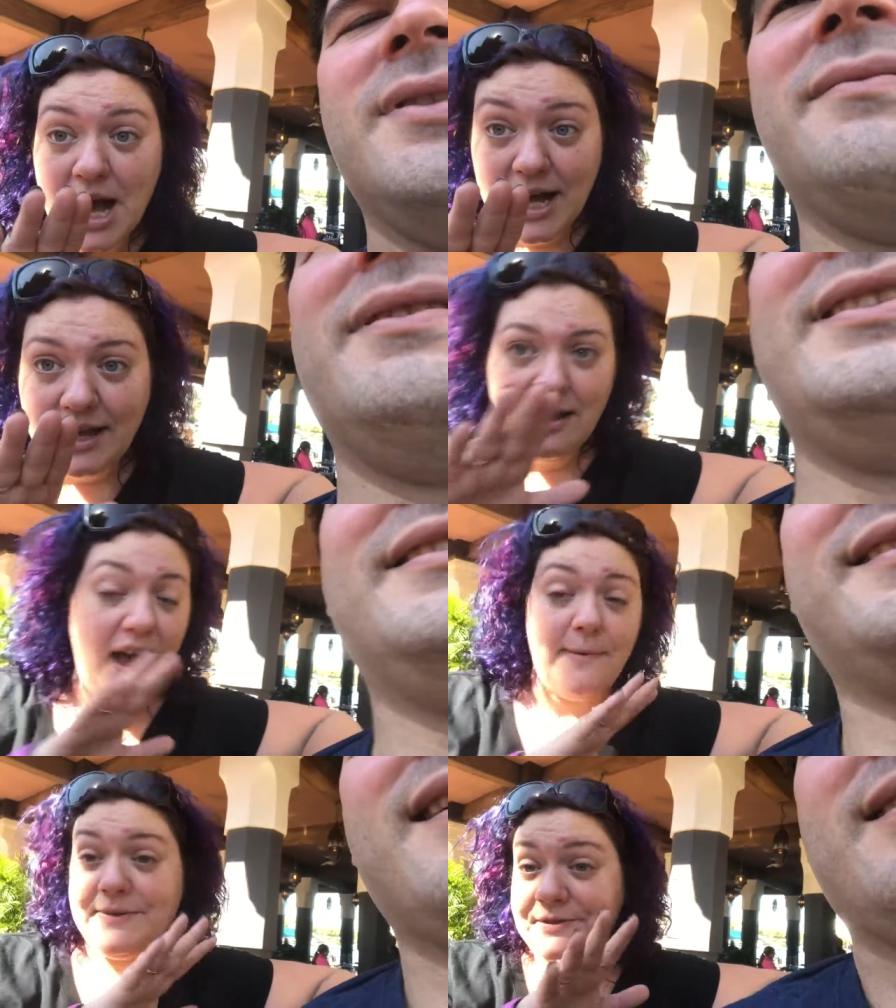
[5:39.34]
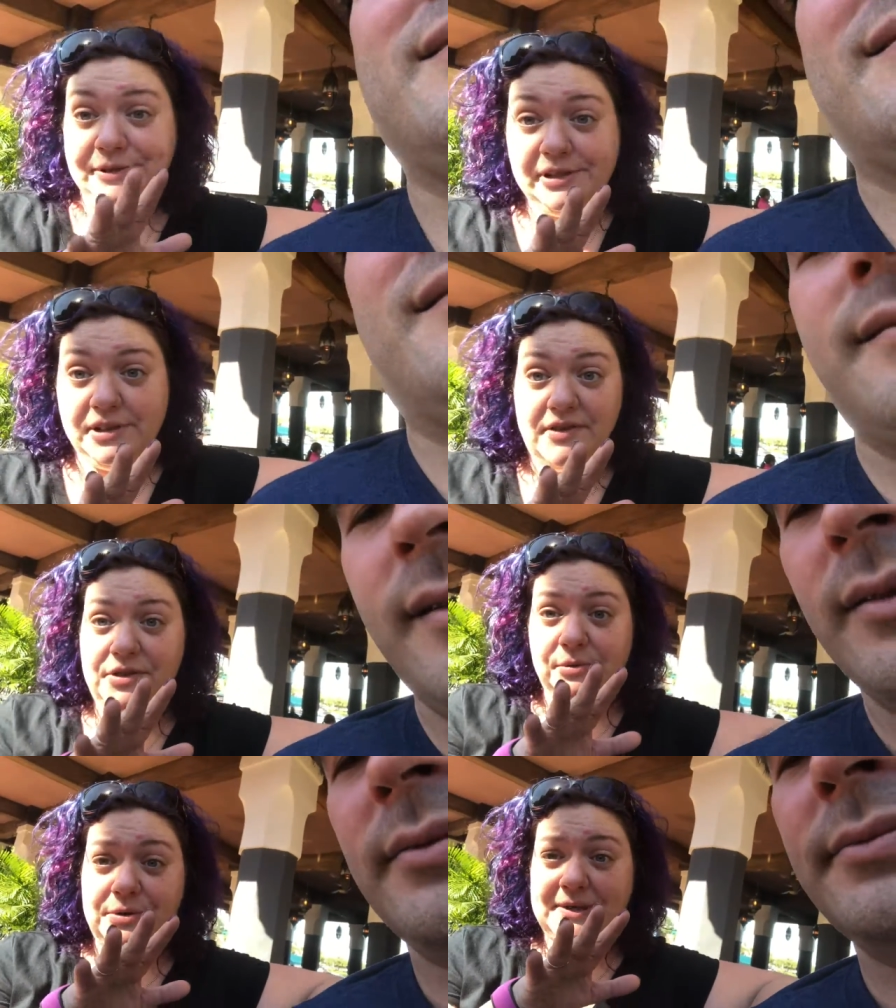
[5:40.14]
I absolutely love
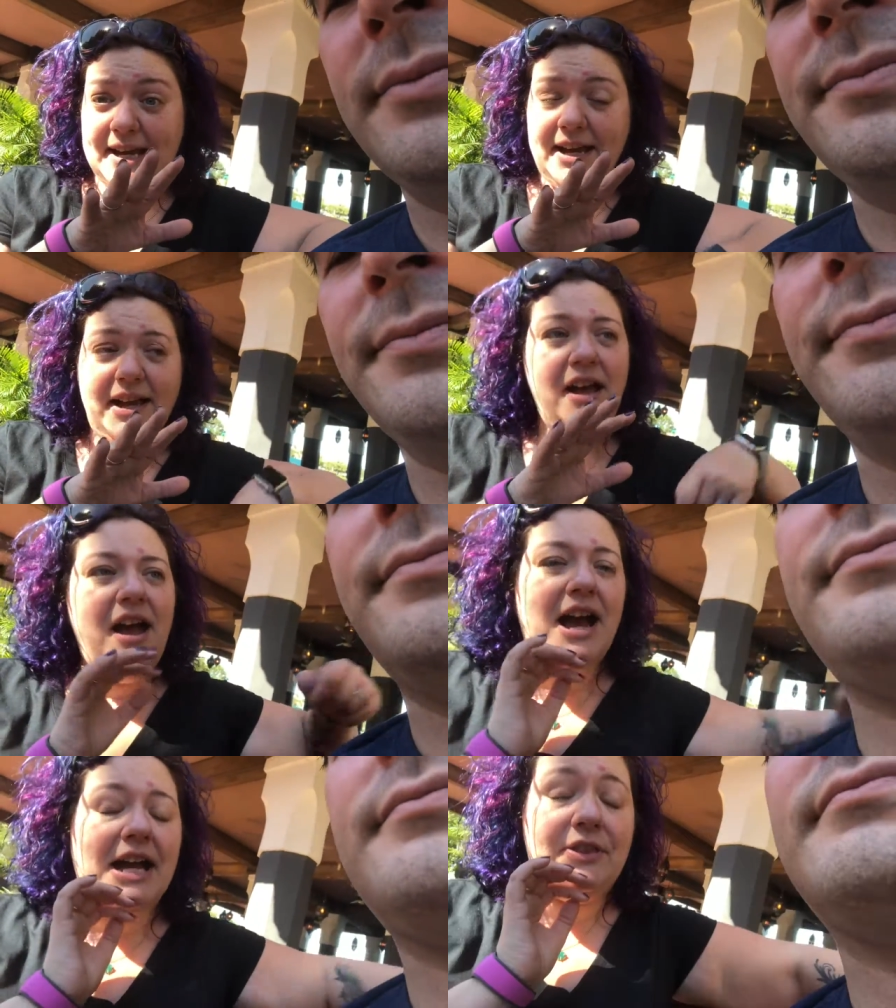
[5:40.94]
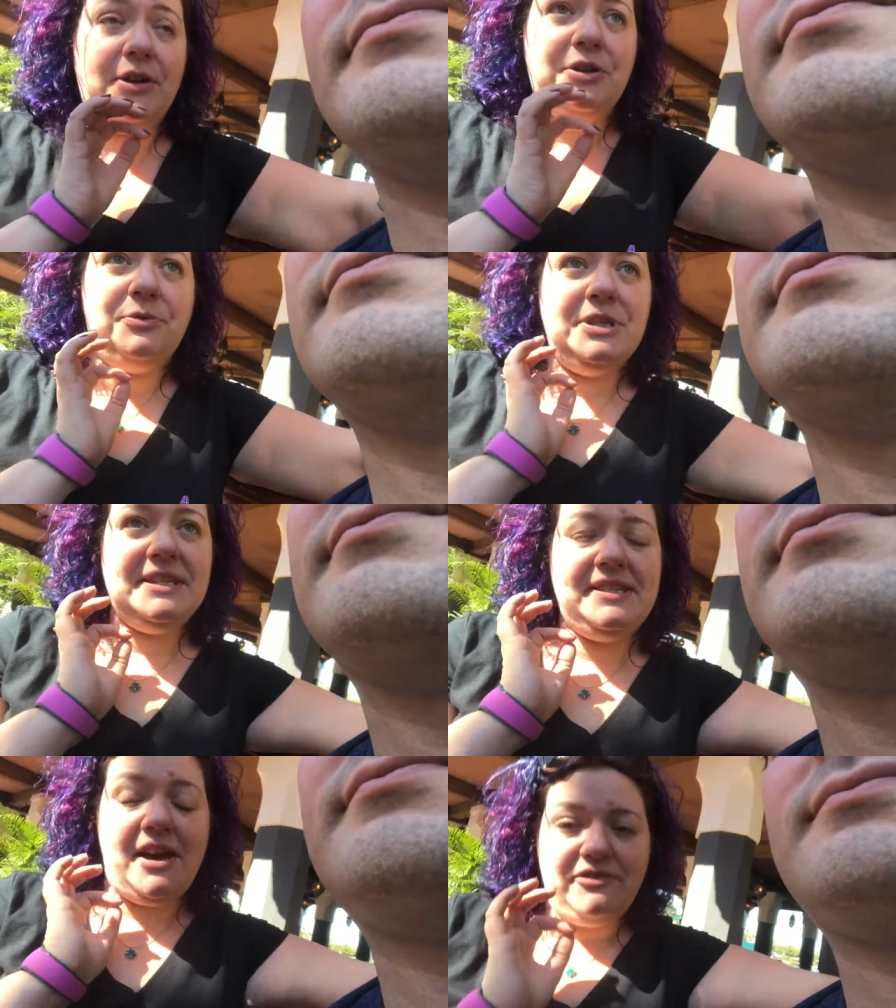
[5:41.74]
the rosé. I thought it was
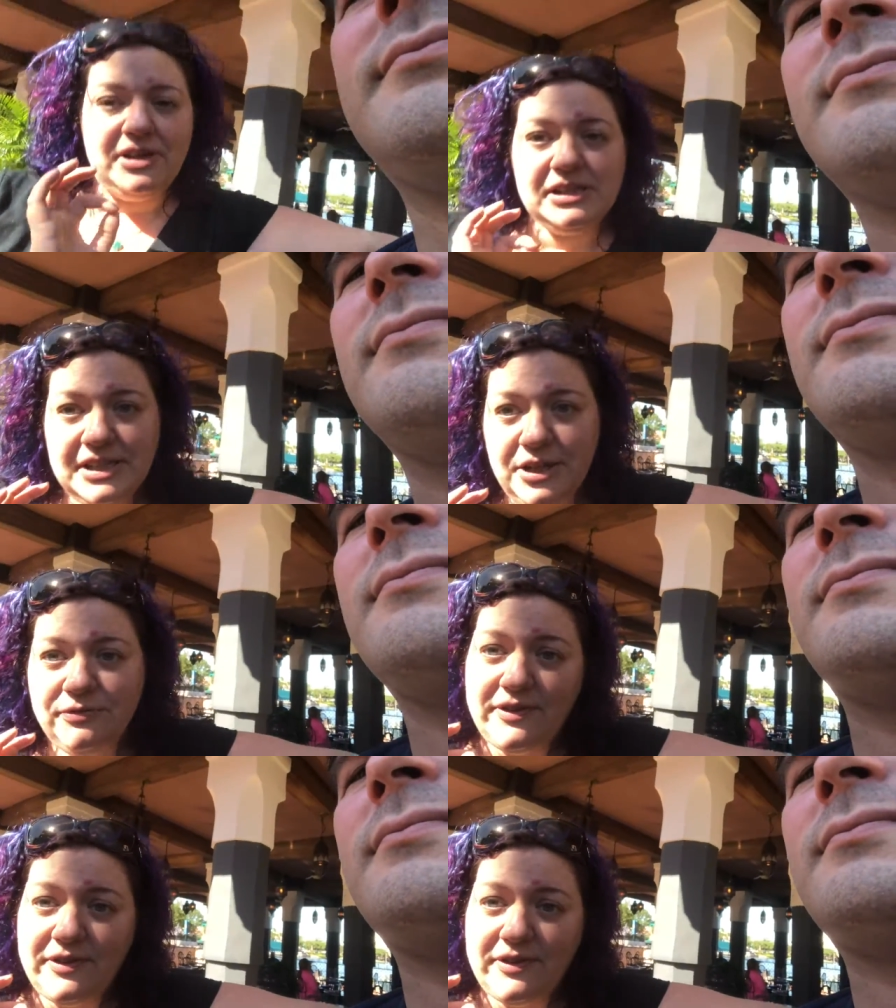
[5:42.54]
definitely a